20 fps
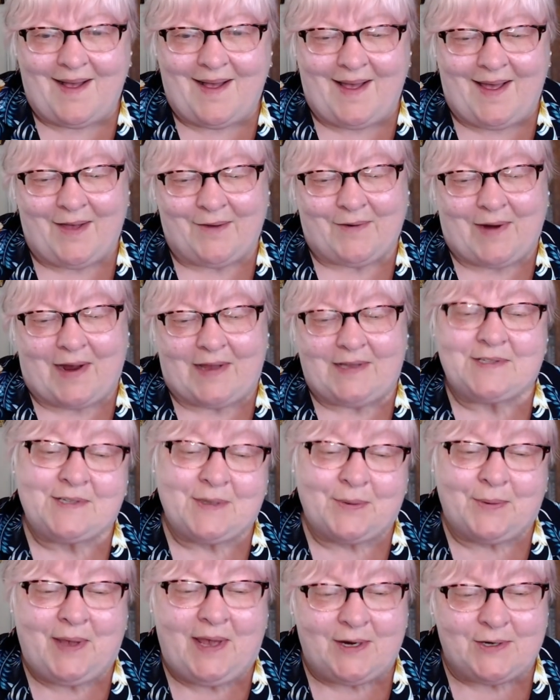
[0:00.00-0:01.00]
All right,
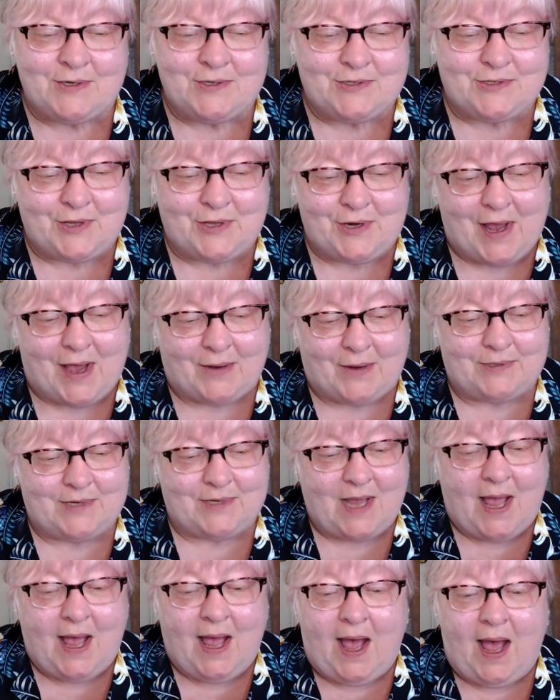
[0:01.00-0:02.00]
so here's the note.
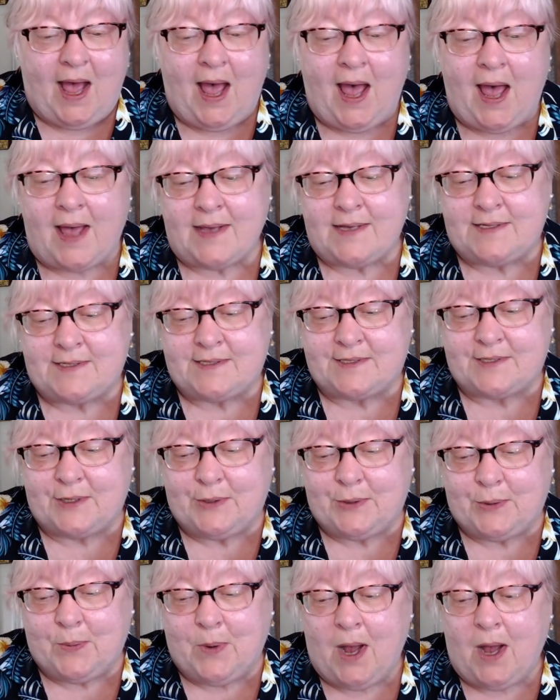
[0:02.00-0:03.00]
Hi,
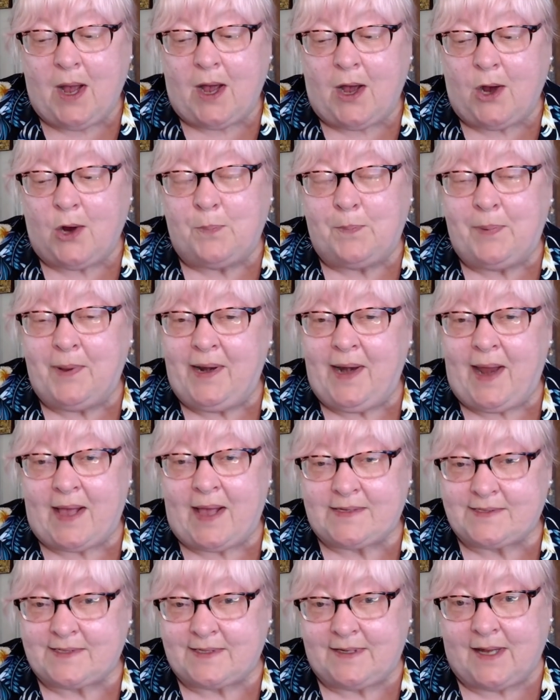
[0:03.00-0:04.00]
Sue. Open
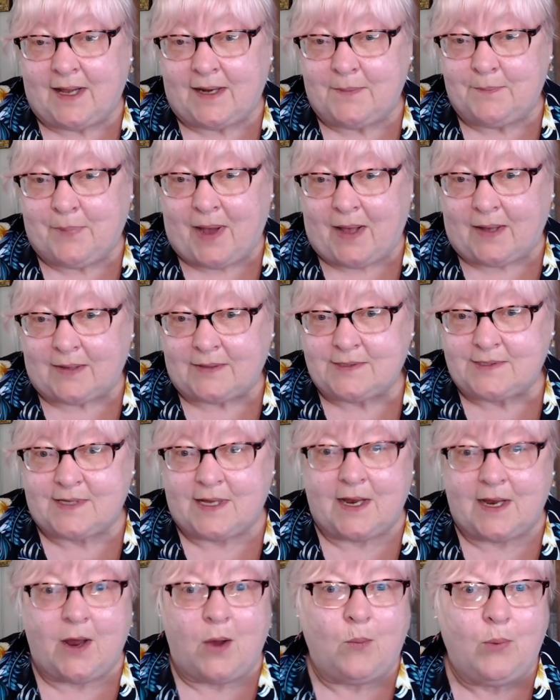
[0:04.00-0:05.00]
as an
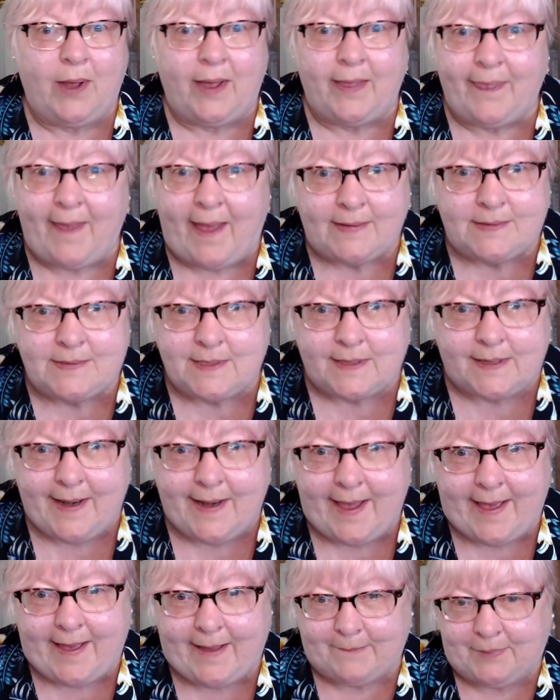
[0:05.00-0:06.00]
unboxing. Well, that didn't
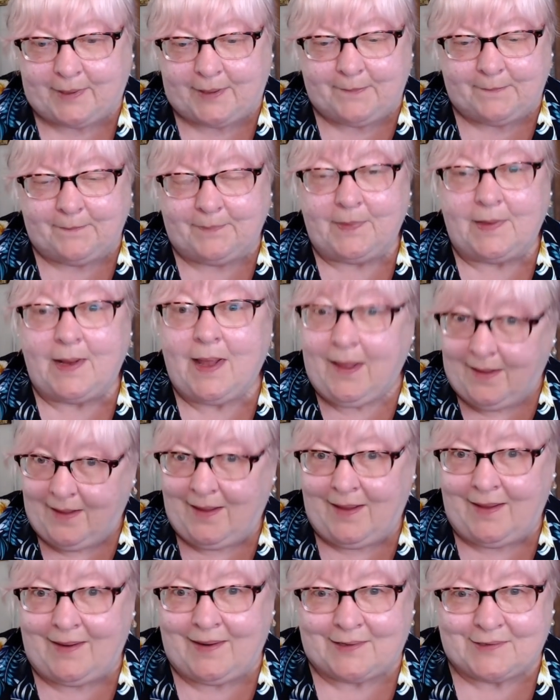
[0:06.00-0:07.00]
happen.
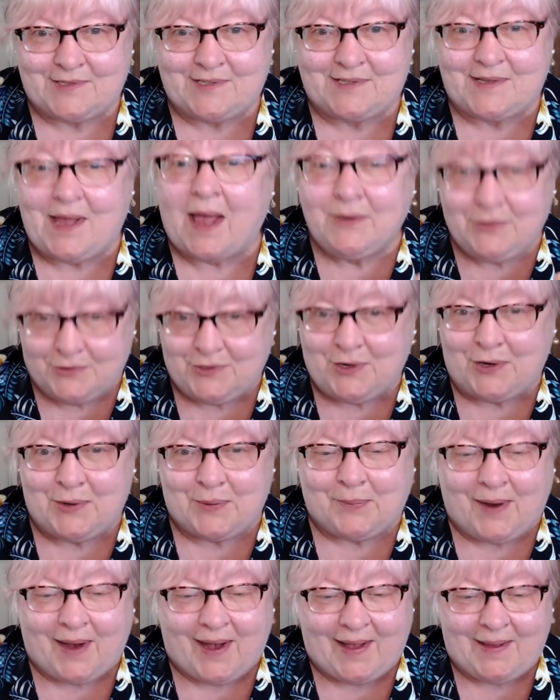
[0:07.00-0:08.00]
And I'll show
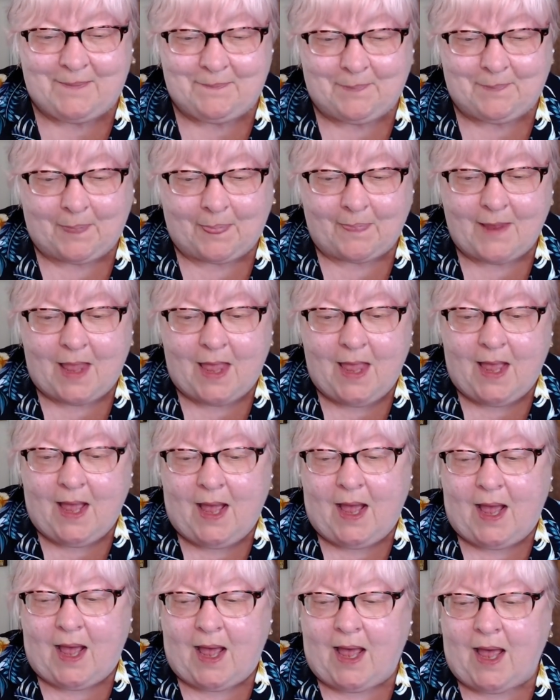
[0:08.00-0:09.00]
you why.
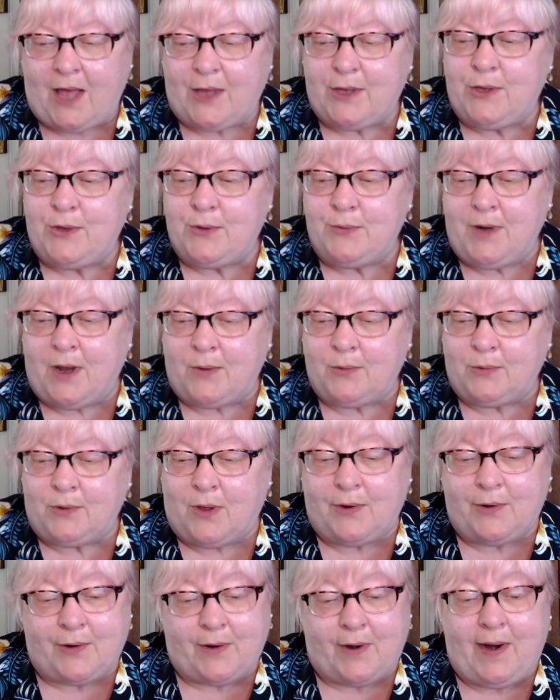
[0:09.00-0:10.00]
You no
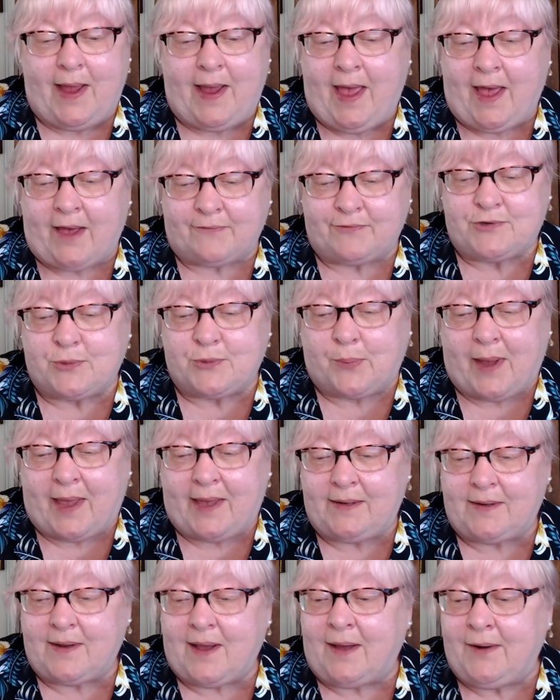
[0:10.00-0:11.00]
longer have to
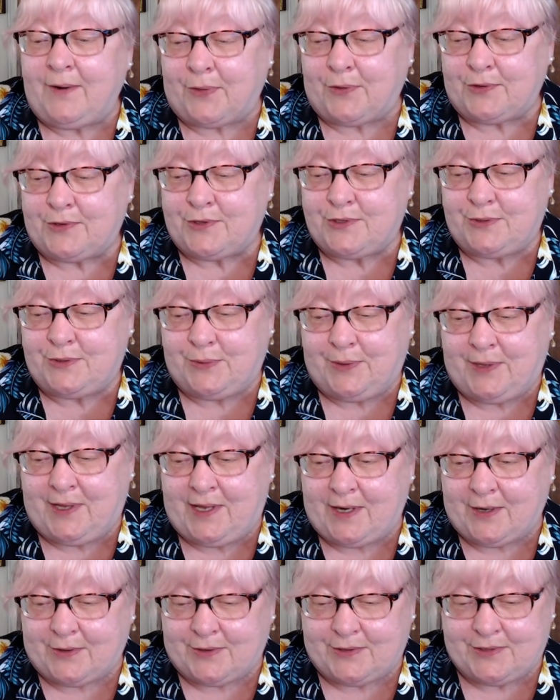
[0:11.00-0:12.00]
wait another 2
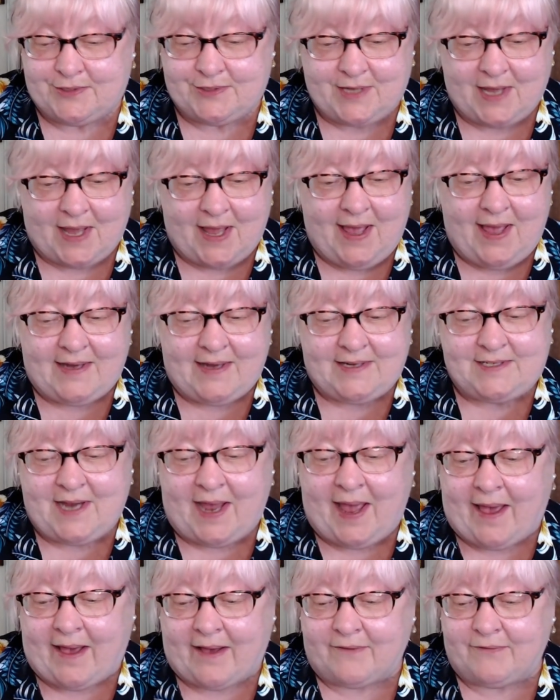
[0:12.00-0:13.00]
years to
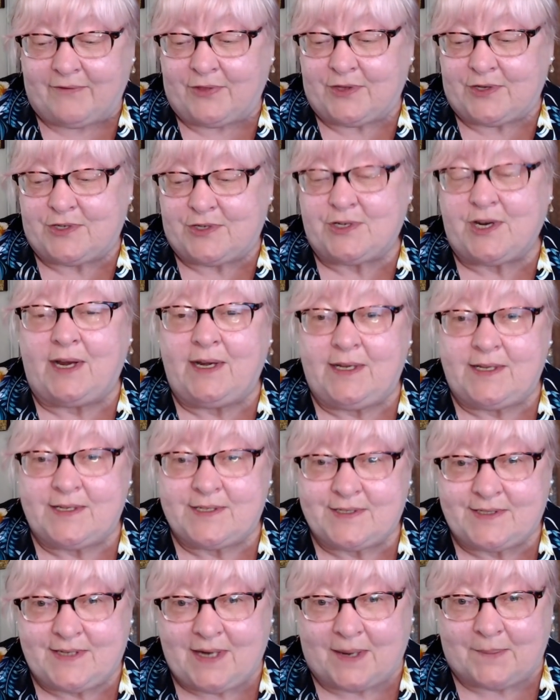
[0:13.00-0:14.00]
have the
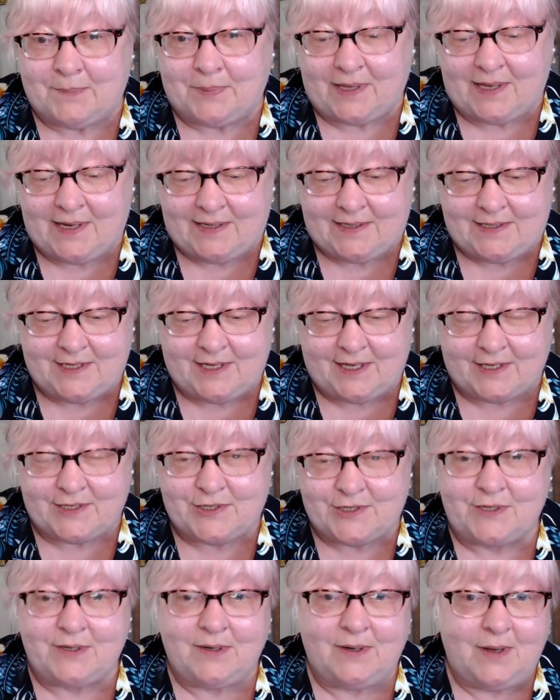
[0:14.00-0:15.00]
Chinese dumpling
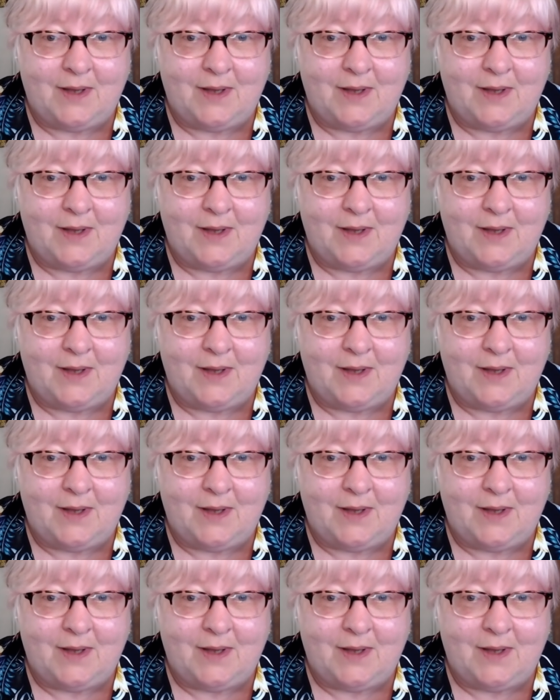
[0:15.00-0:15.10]
dish.